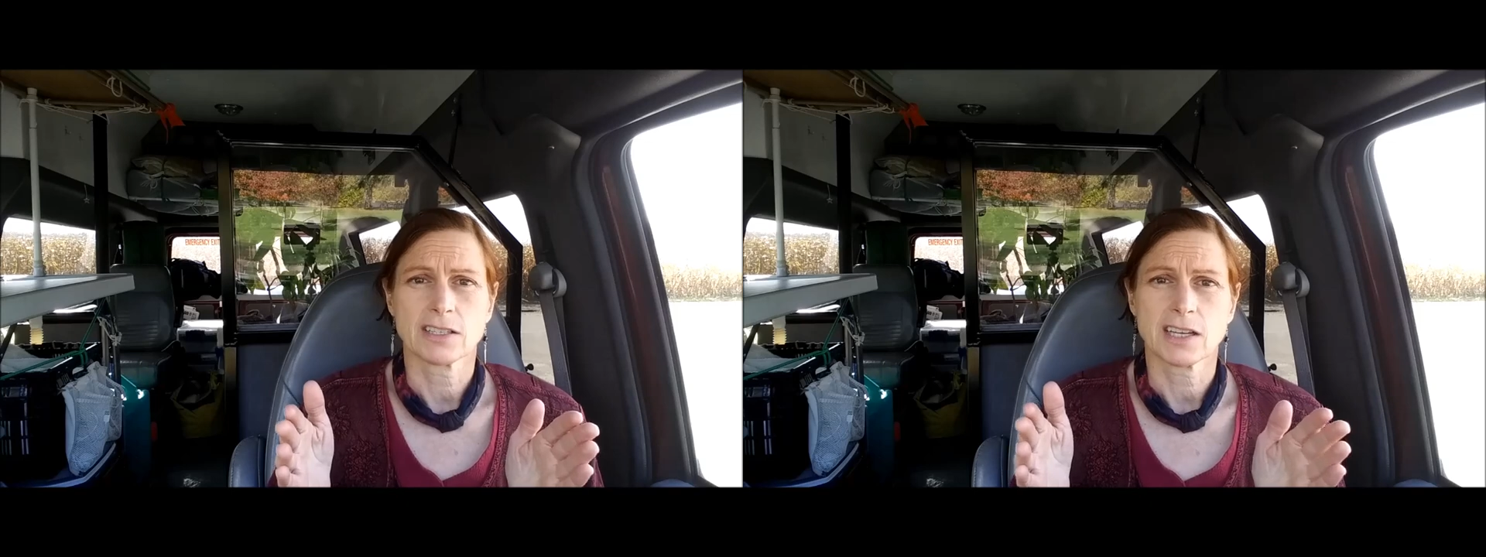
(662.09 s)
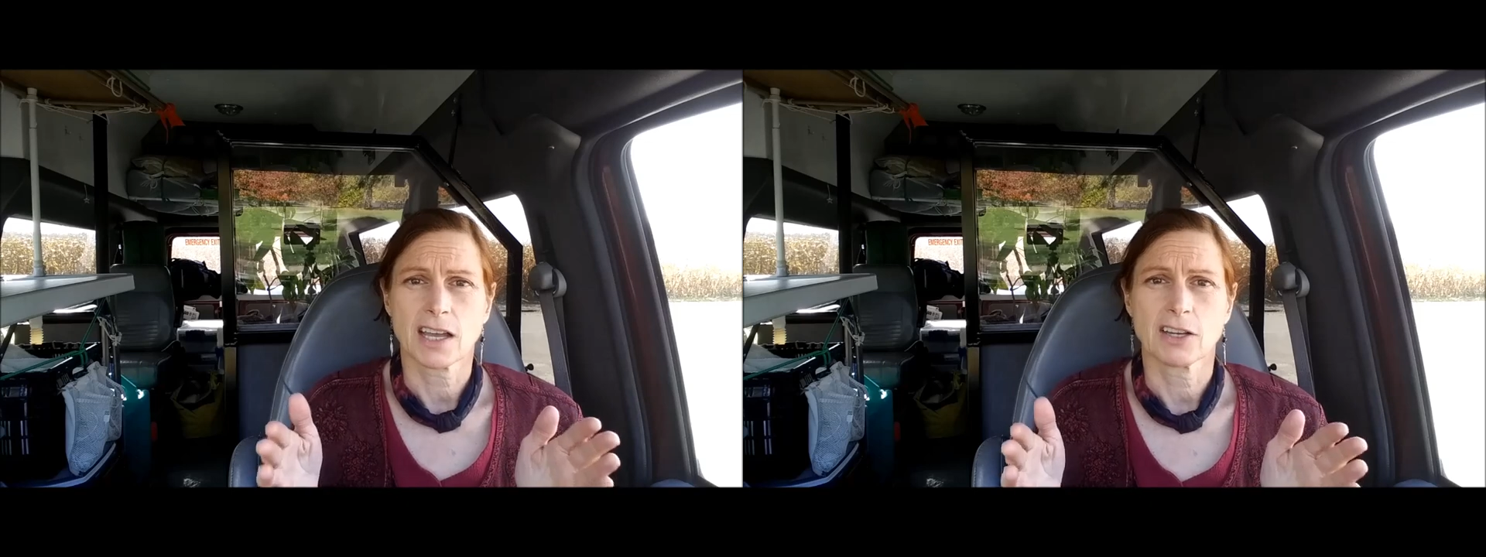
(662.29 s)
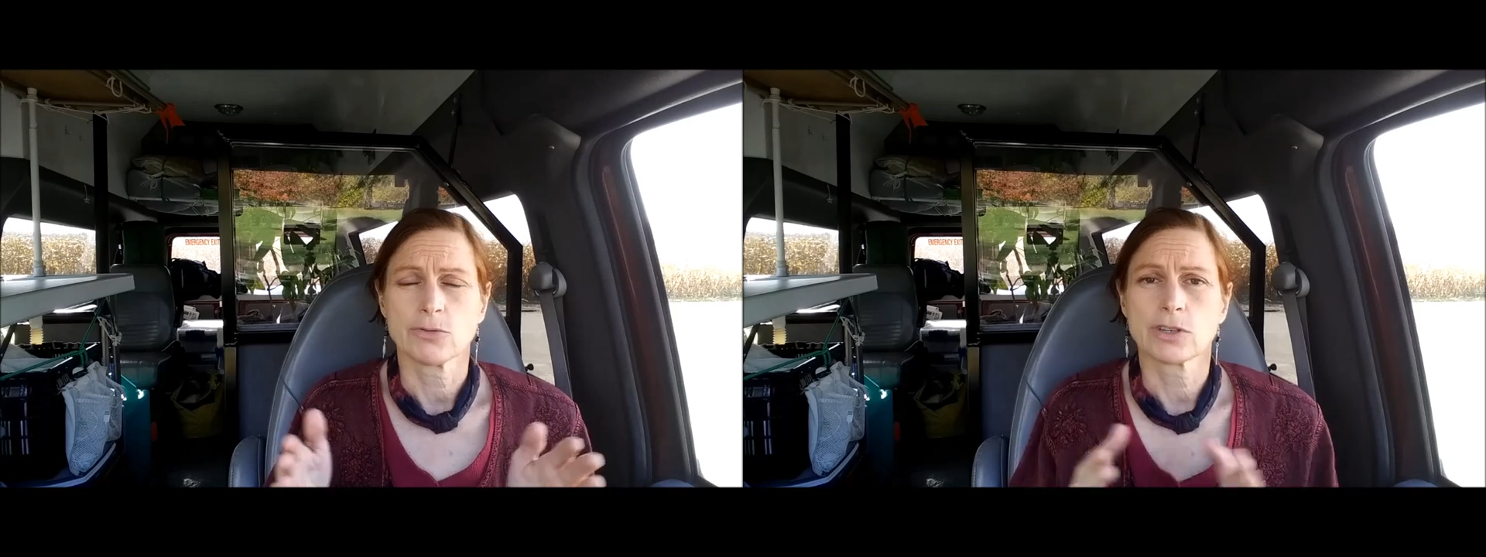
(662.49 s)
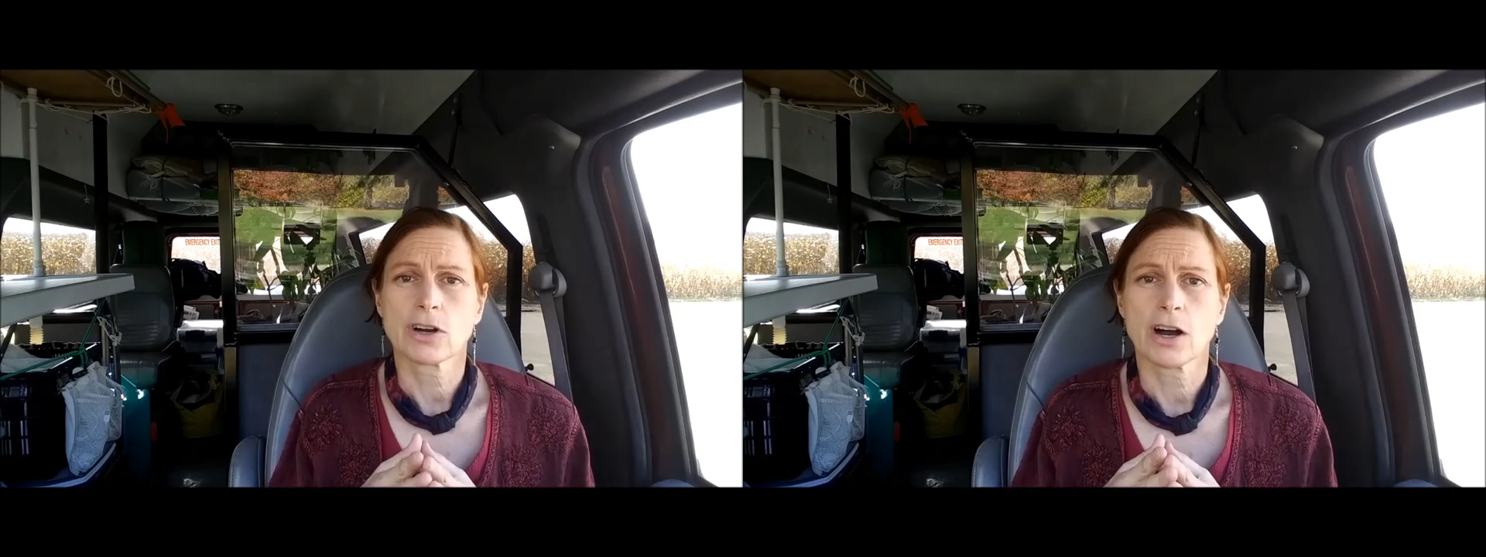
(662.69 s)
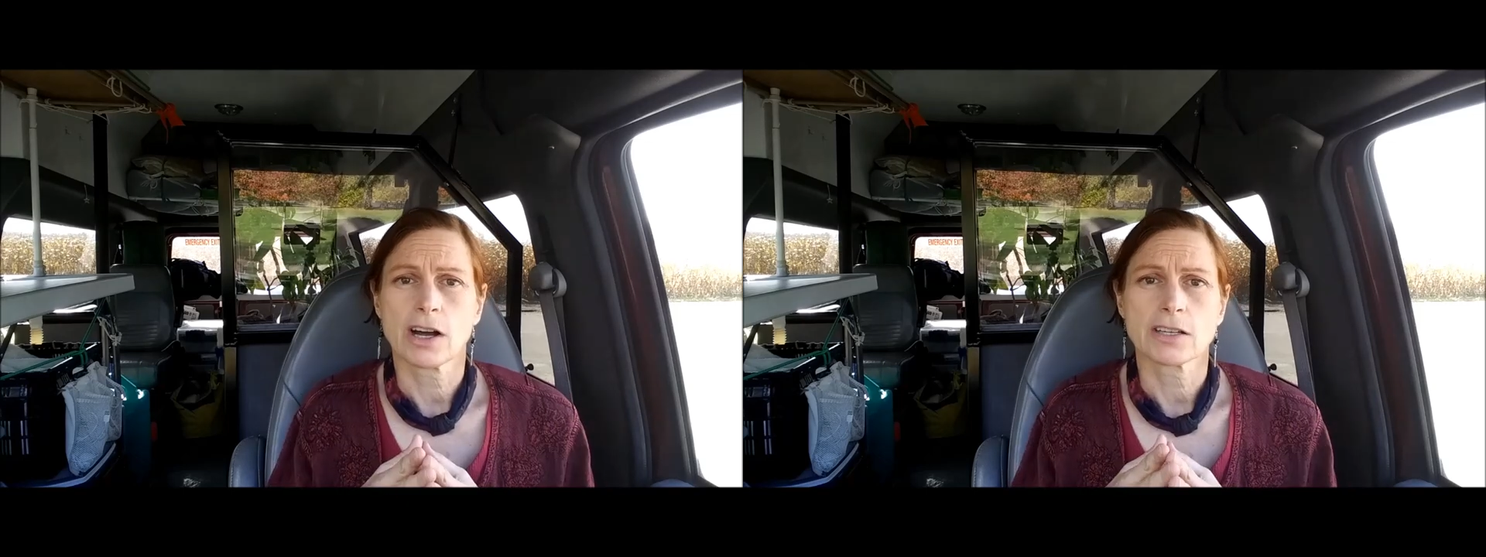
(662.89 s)
into annual
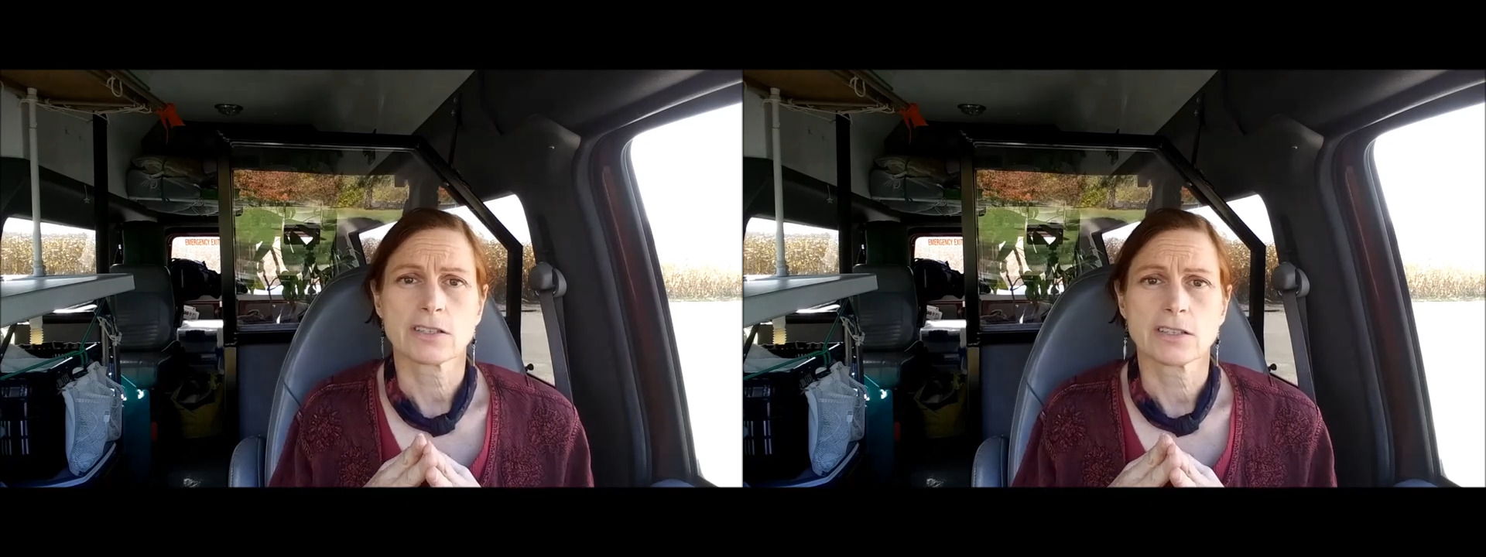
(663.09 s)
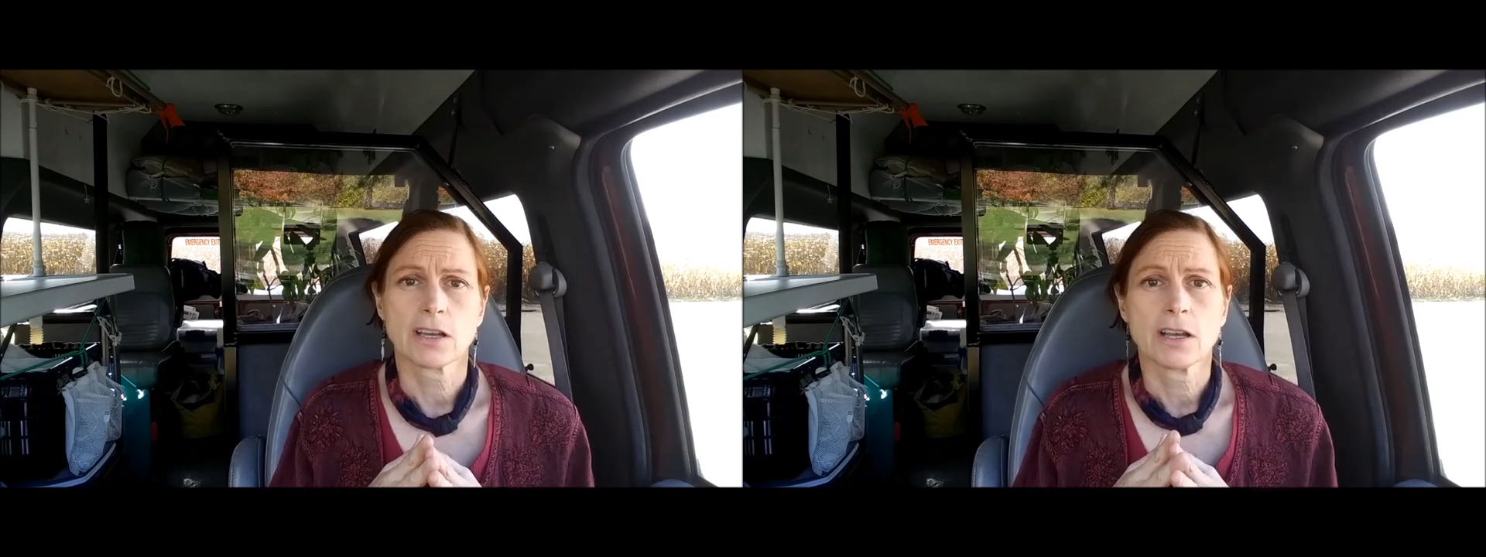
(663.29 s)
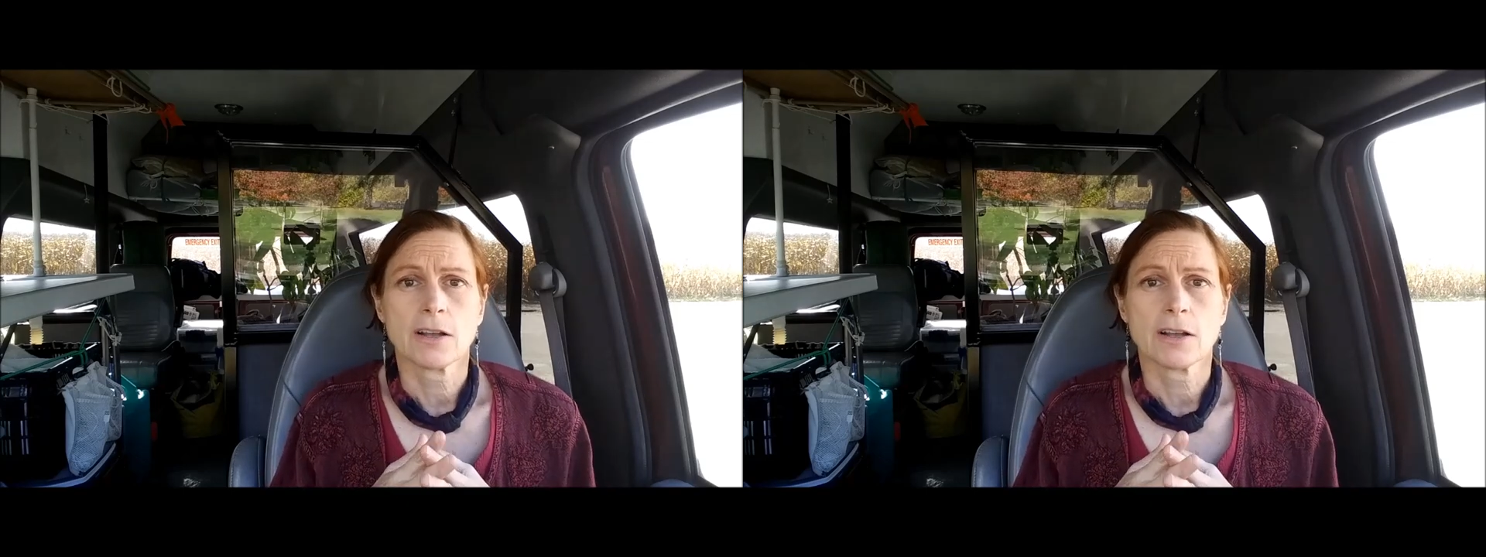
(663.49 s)
cost.